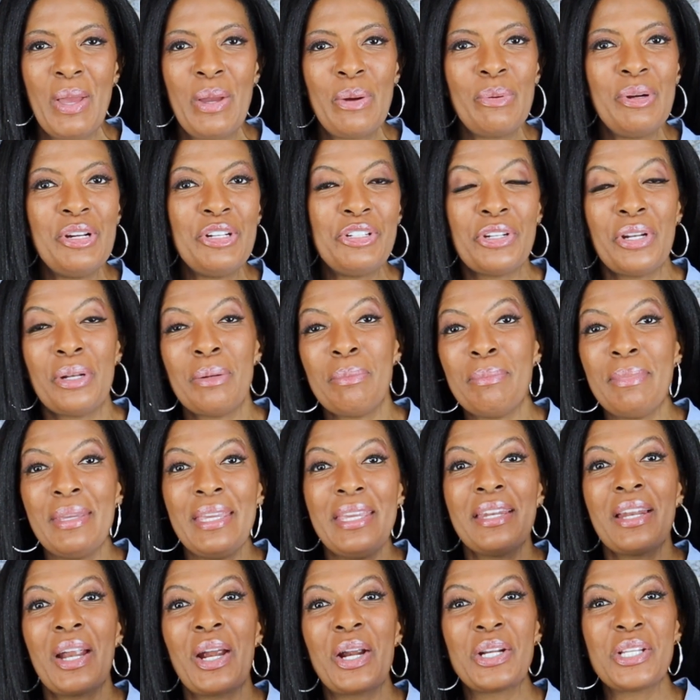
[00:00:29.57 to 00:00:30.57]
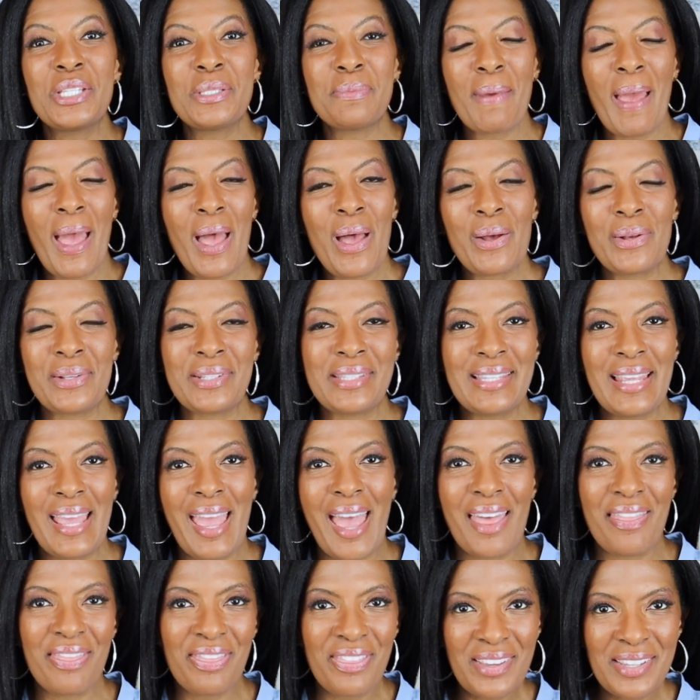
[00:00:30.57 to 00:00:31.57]
We should meet our spouse
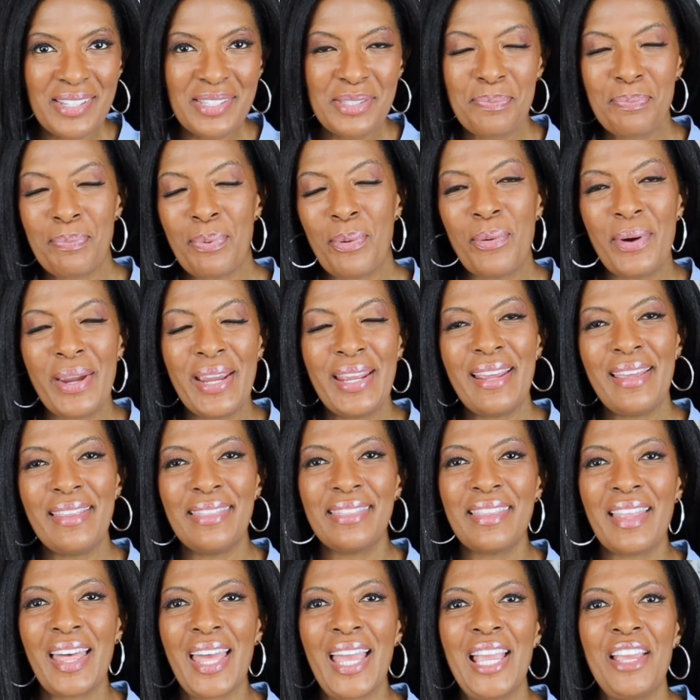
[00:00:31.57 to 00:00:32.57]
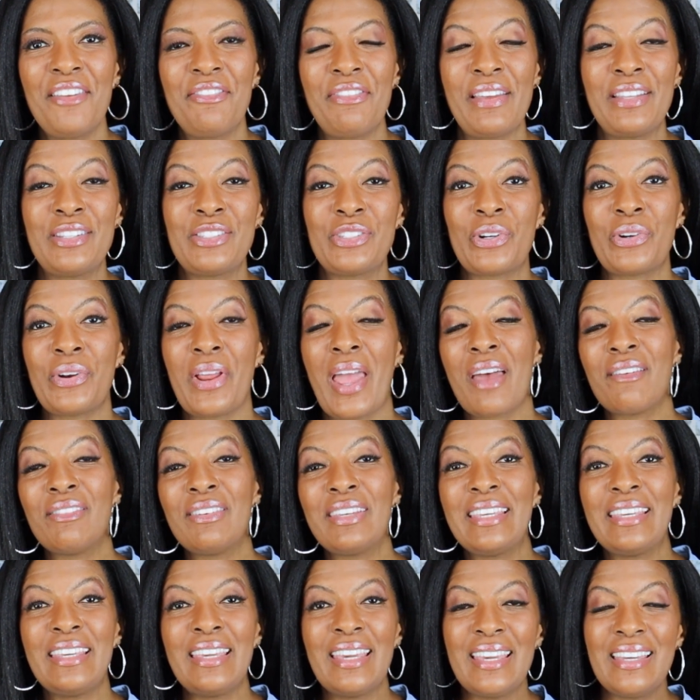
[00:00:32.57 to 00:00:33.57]
at this point in life and start
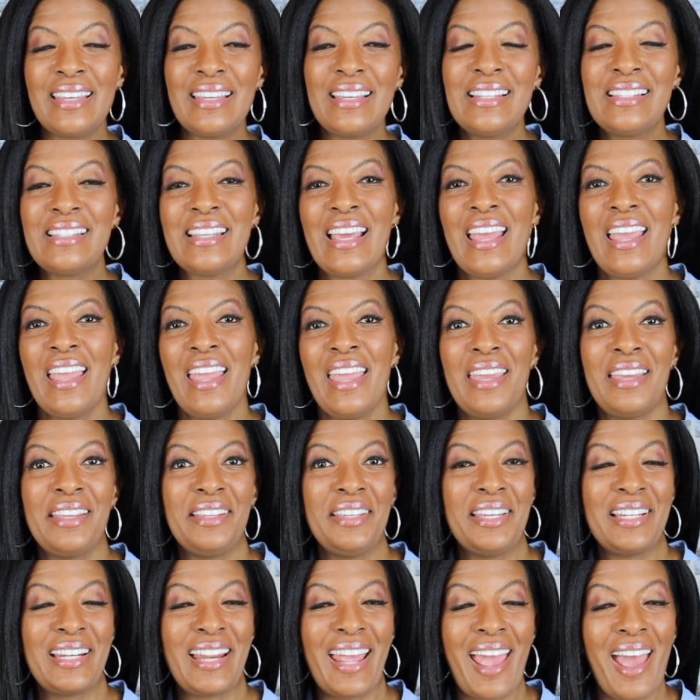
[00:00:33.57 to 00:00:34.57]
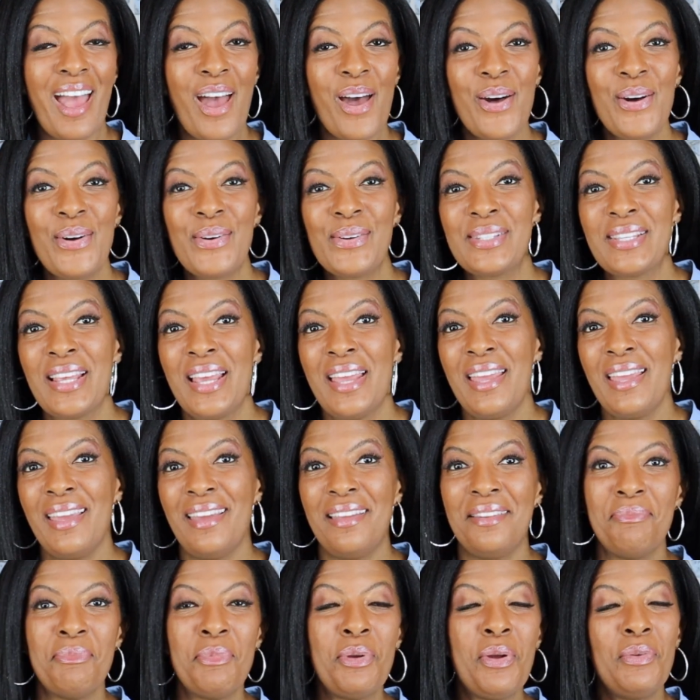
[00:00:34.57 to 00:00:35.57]
having kids and get a house
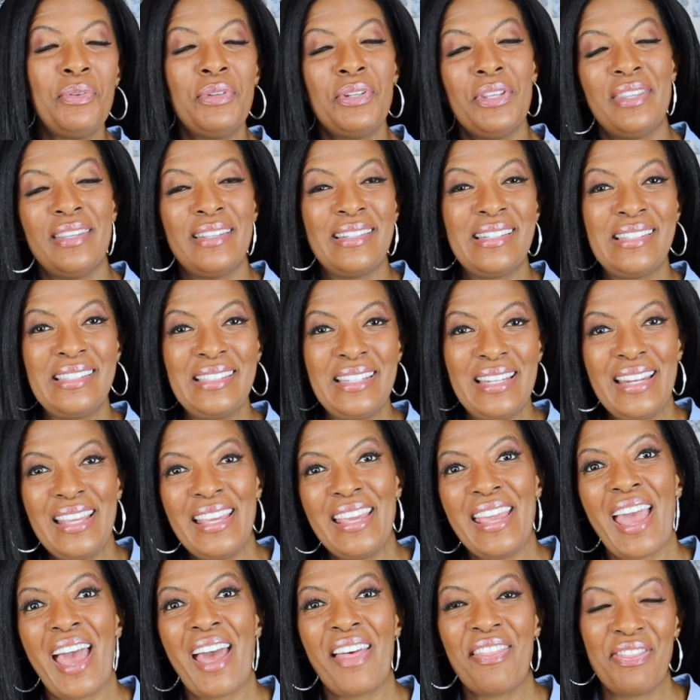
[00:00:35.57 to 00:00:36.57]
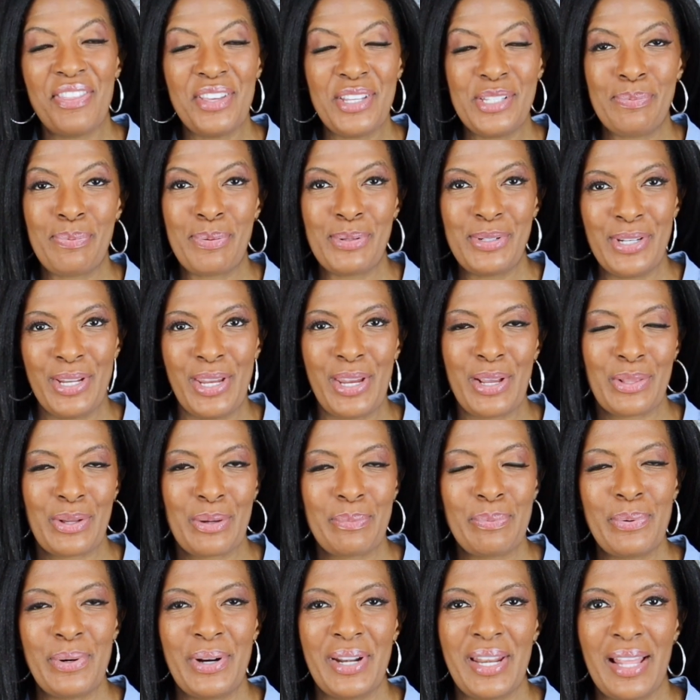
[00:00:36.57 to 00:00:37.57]
and move to this city at this particular
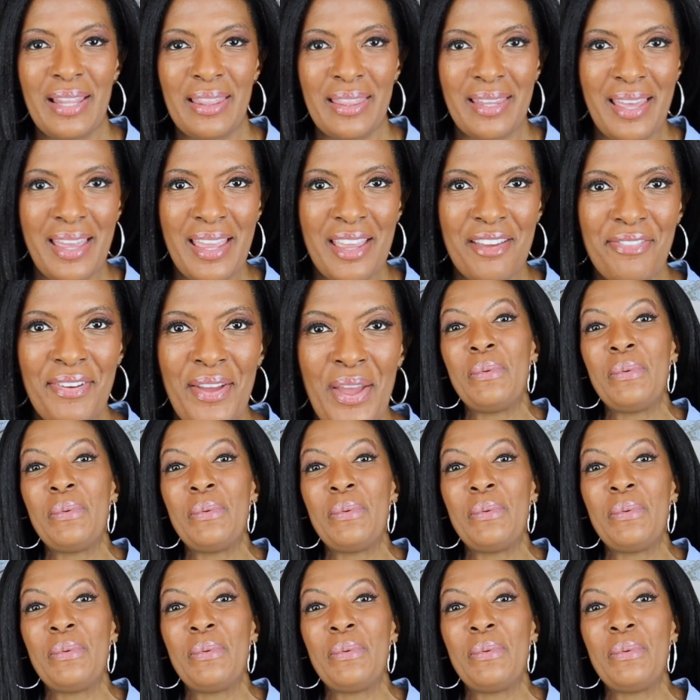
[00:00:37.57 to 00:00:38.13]
point in life.